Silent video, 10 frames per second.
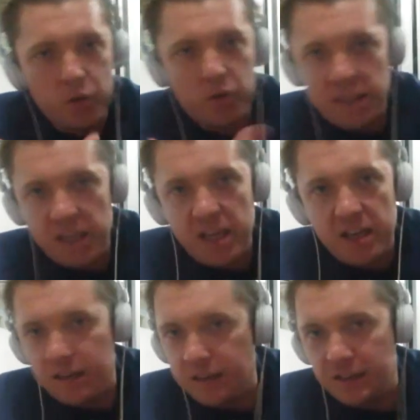to
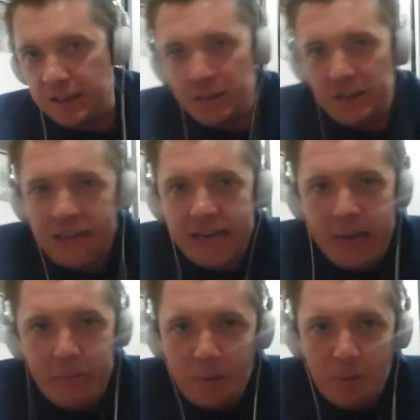see
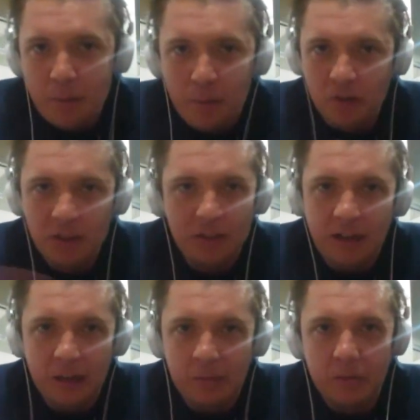happy people
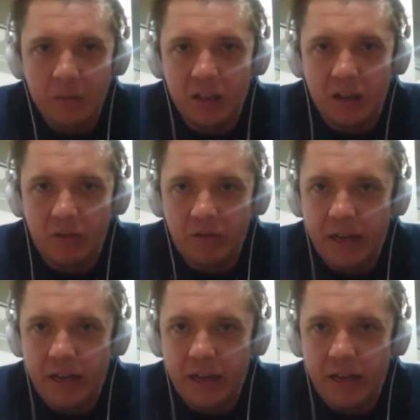develop themselves.